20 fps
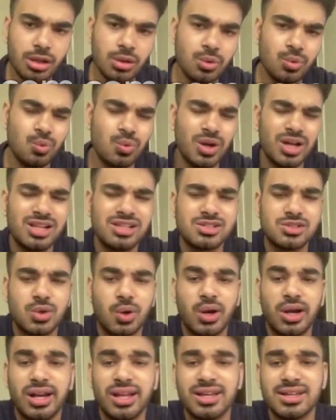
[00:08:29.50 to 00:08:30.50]
while
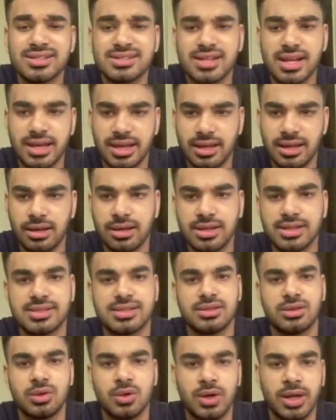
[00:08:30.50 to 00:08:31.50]
sorting is taking
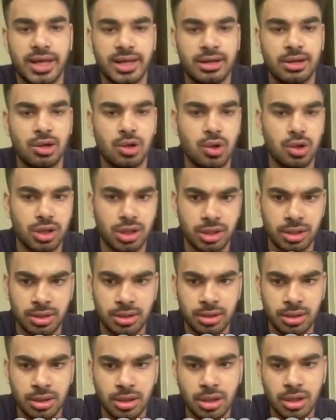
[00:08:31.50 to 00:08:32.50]
us, n log n.
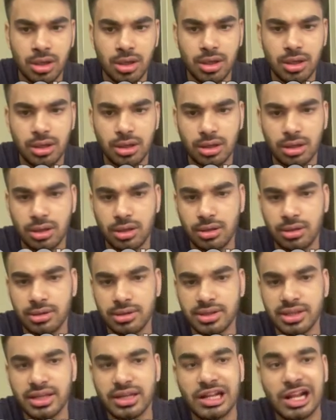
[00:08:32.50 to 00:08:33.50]

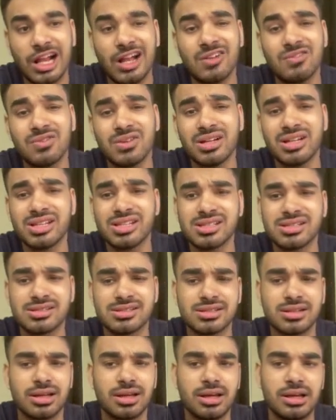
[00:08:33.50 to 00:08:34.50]
The graph one
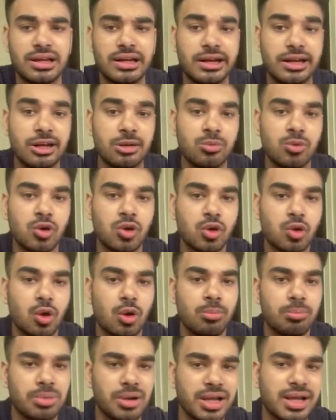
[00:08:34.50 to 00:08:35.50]
is a little more
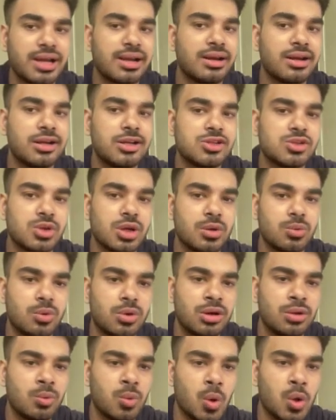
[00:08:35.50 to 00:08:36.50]
complicated, so I
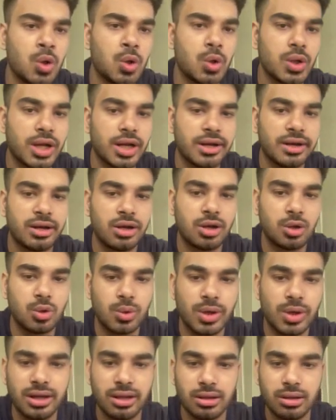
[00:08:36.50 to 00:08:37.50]
wouldn't want to get into
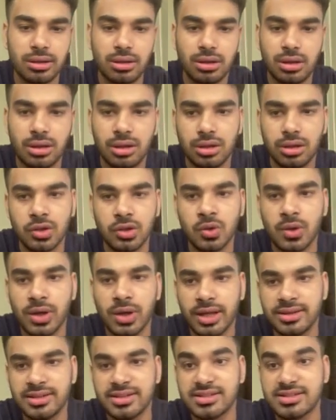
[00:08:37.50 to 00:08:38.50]
it,
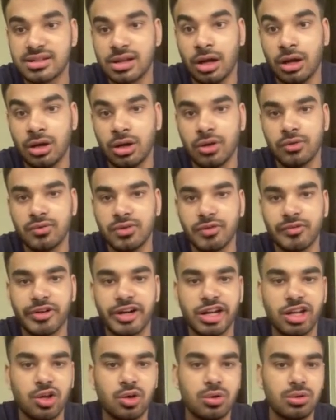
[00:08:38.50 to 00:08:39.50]
at the start of the
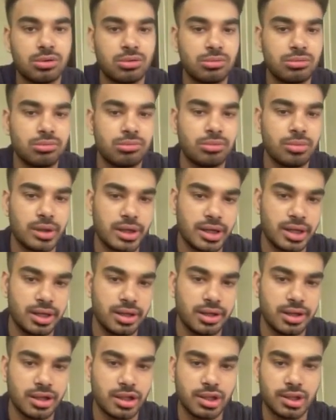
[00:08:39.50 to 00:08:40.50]
video.
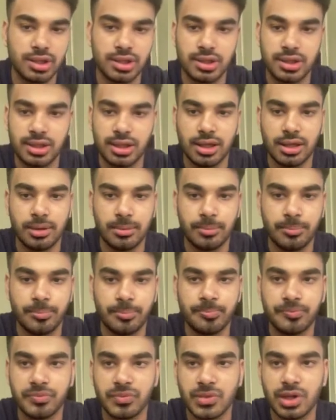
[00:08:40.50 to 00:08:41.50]
But yeah,
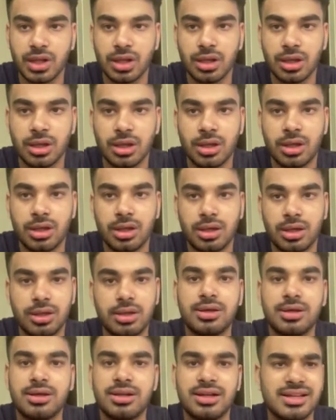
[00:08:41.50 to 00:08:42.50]

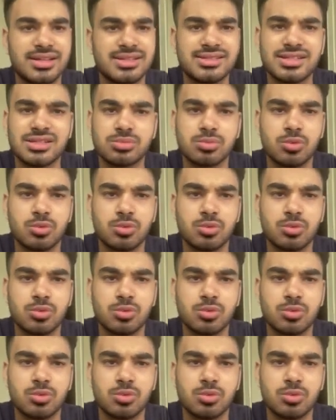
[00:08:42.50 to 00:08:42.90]
let's just